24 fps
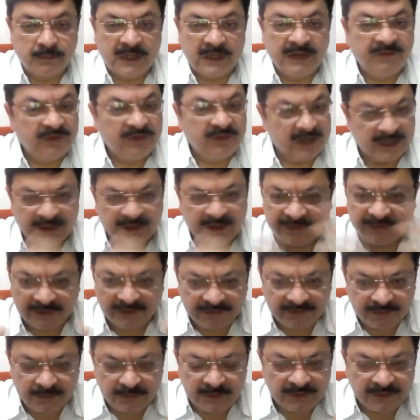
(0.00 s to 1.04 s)
Is there any
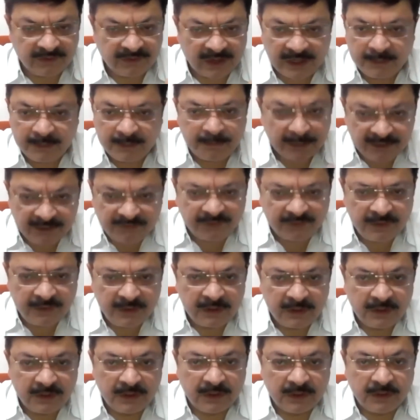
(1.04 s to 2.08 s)
system? Is there any
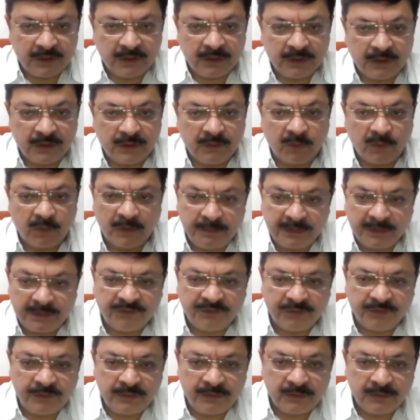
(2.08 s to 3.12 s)
person, one
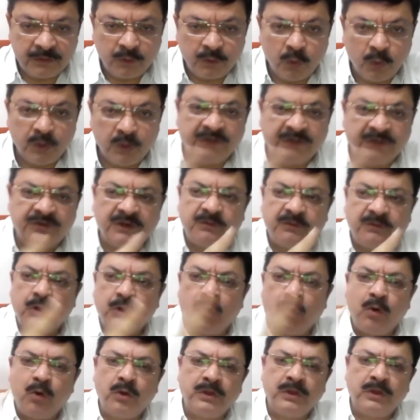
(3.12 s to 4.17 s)
person who can sit with
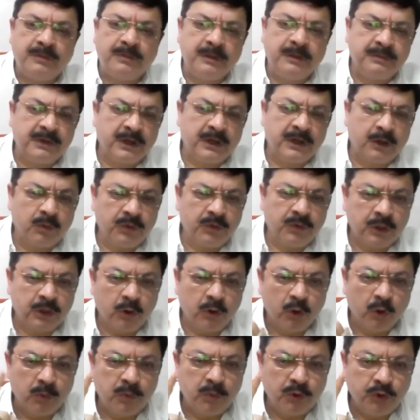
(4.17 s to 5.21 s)
all the people around the
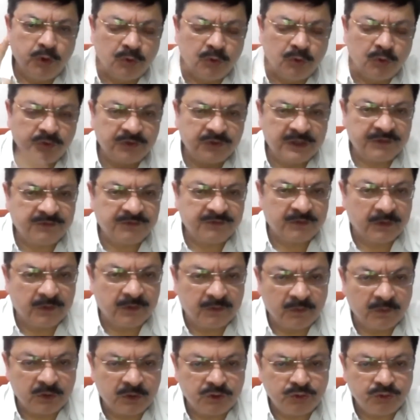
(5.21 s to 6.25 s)
globe who use this uh,
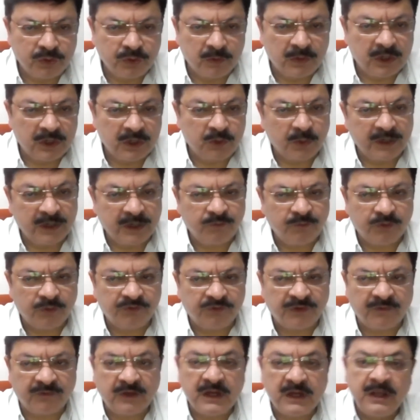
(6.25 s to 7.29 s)
virtual world
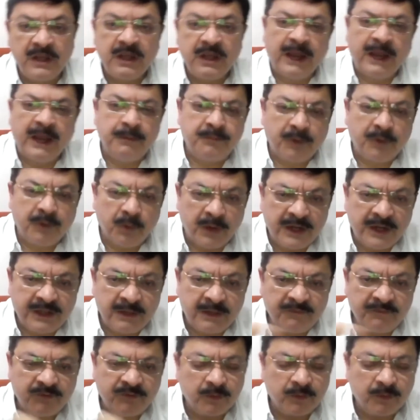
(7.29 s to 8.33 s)
24/7 and prevent
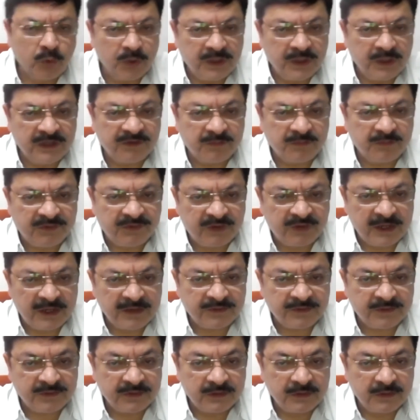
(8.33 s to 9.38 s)
them from doing these
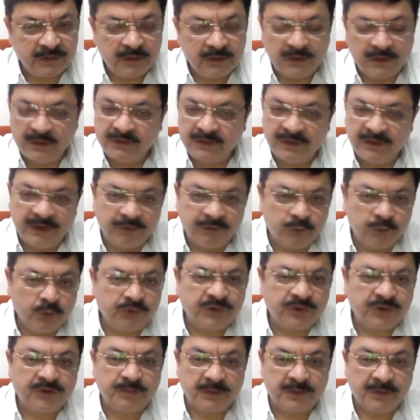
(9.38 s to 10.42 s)
mistakes? There is no
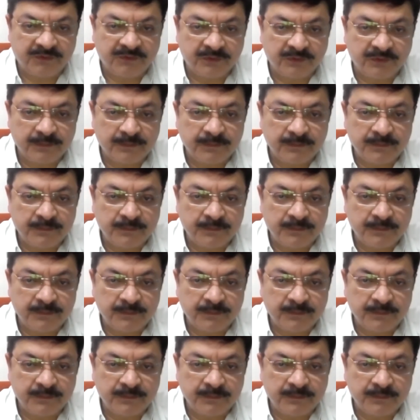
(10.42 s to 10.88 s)
such person.